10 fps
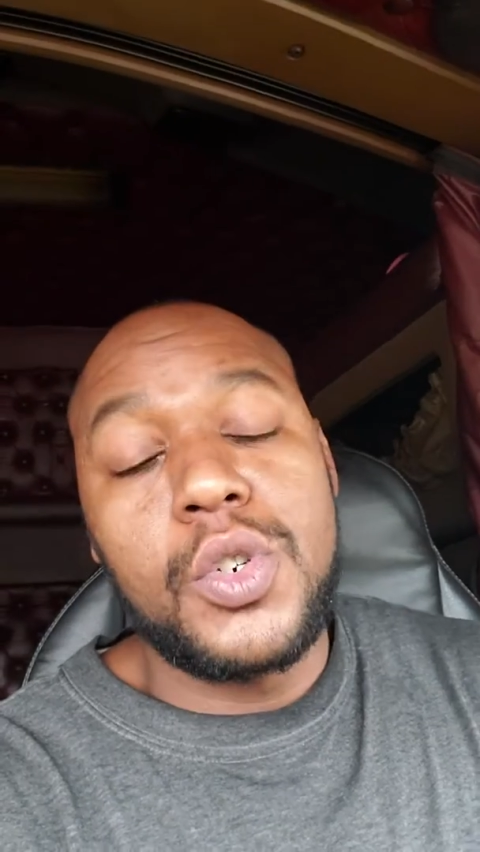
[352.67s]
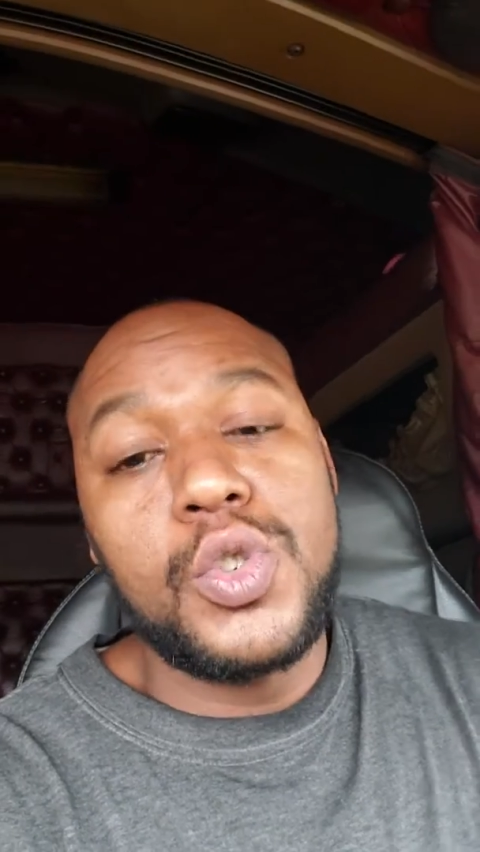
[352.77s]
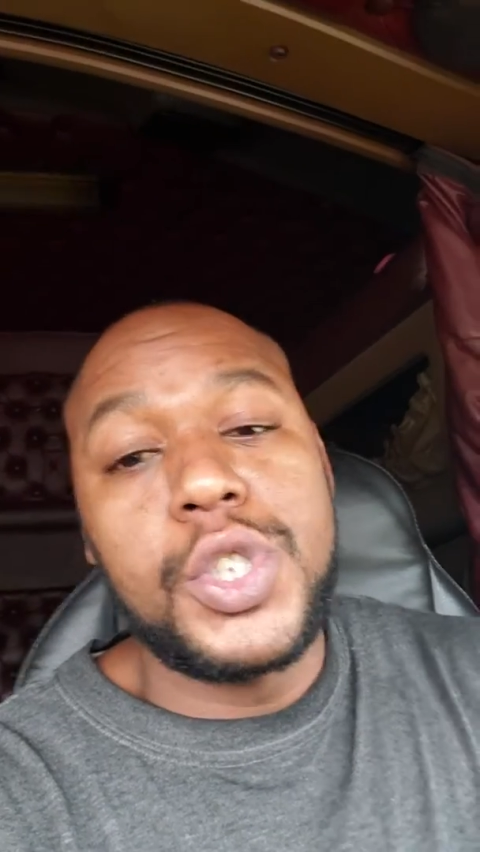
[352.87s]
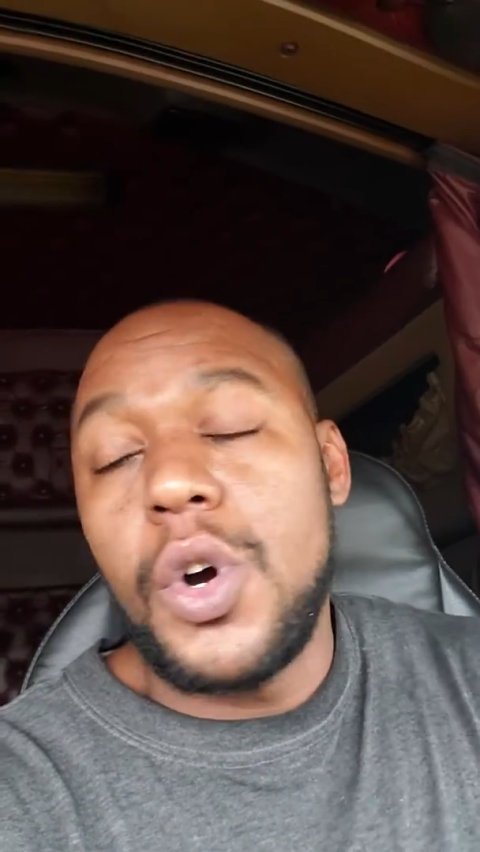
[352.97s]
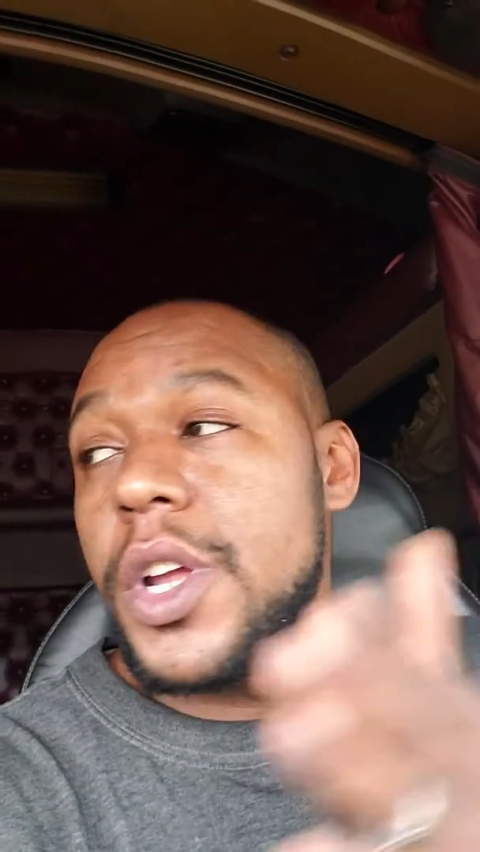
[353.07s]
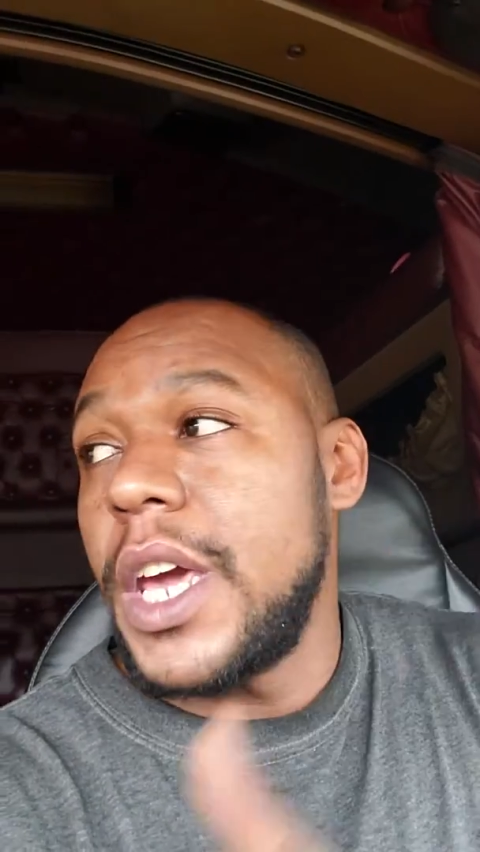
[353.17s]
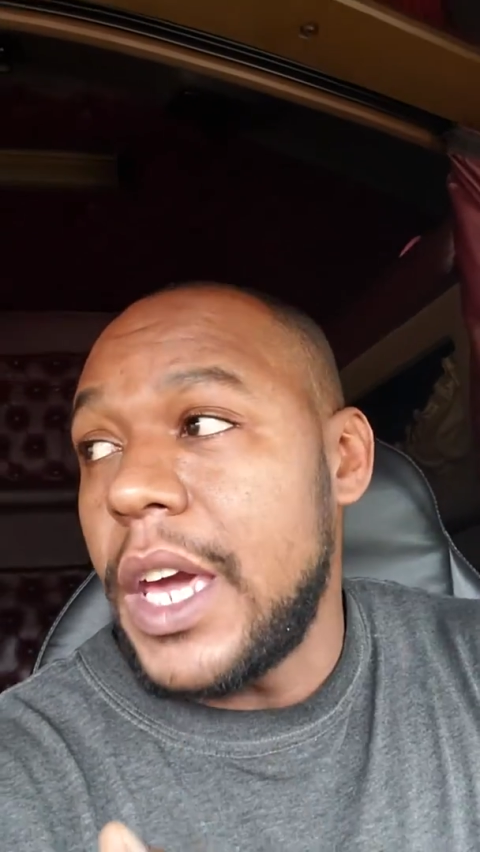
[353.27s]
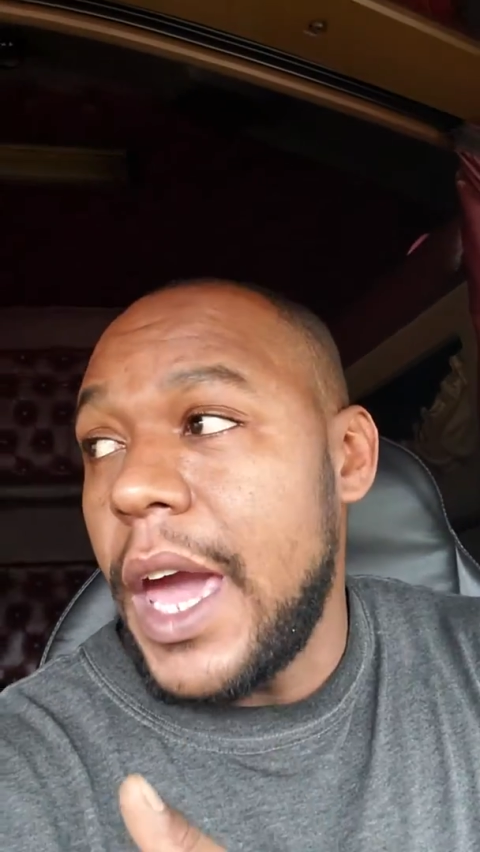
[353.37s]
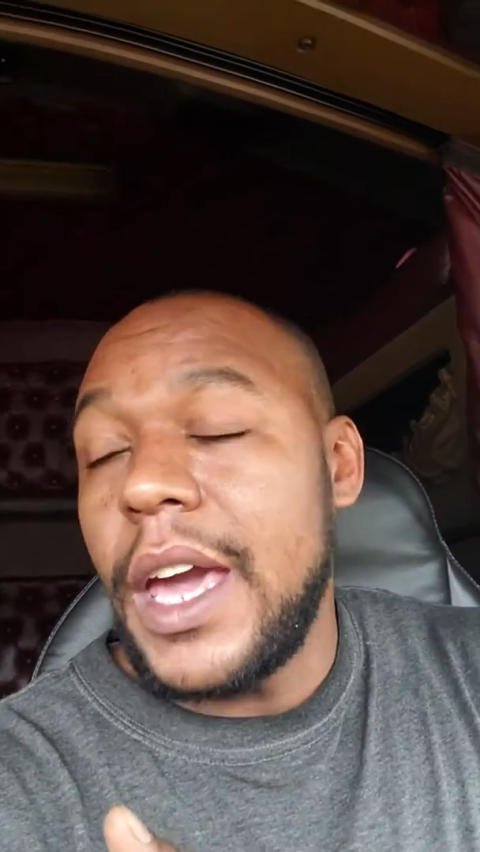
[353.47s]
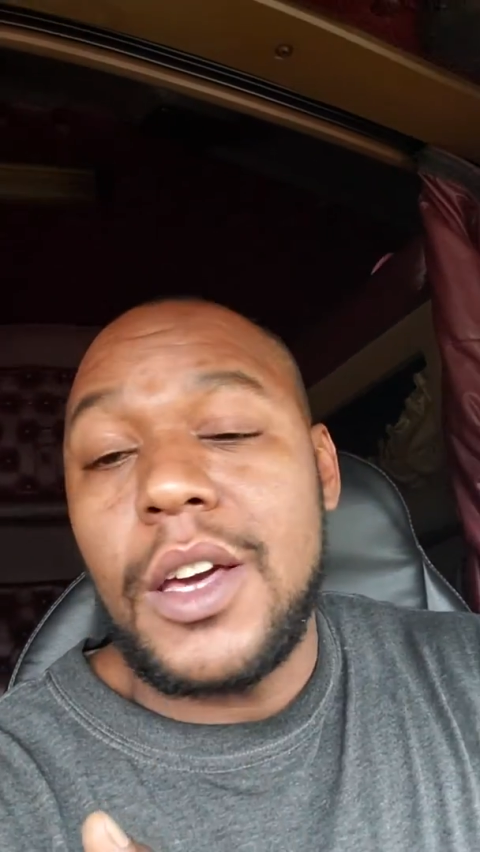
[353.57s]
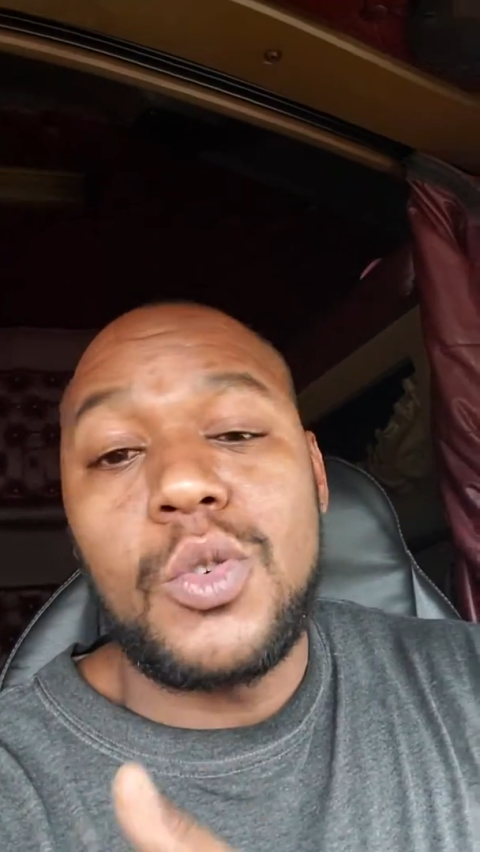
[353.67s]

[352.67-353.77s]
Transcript: who joined the gang,